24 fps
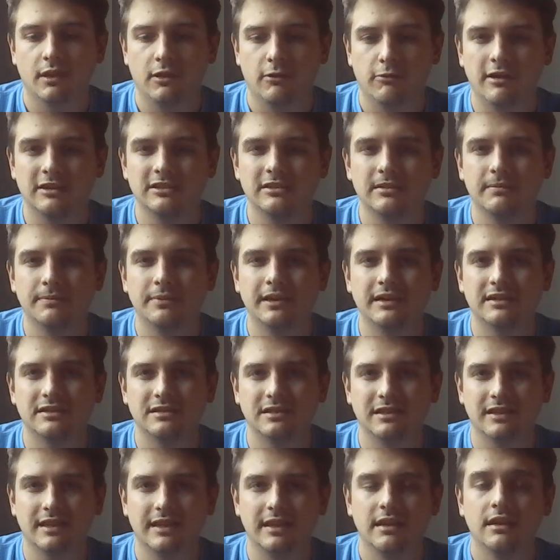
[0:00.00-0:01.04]
Rest in
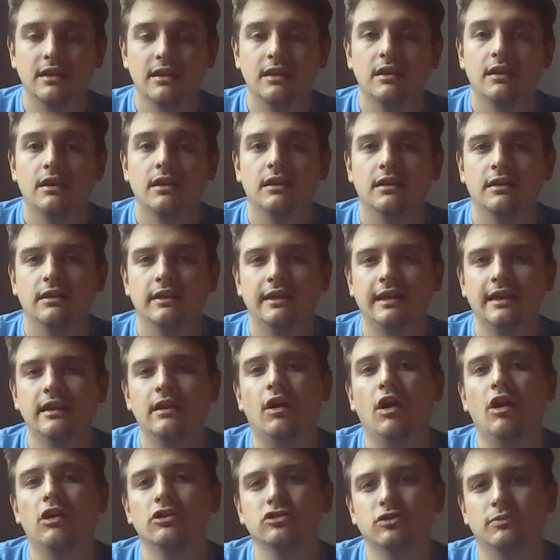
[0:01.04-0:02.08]
peace, Lee. Lee
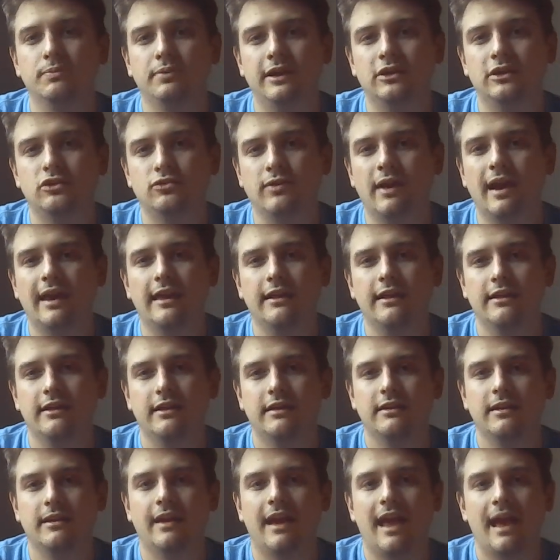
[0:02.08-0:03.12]
also played Dracula
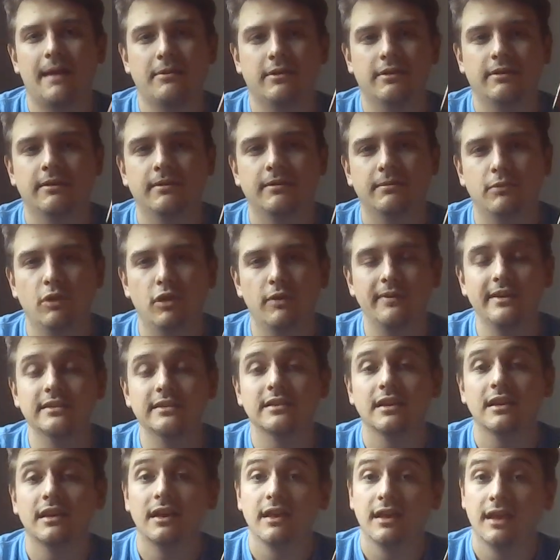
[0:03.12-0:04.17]
in the Hammer
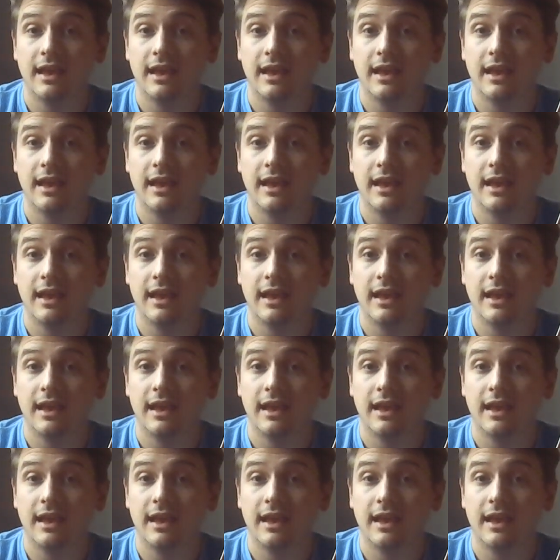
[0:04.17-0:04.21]
movies,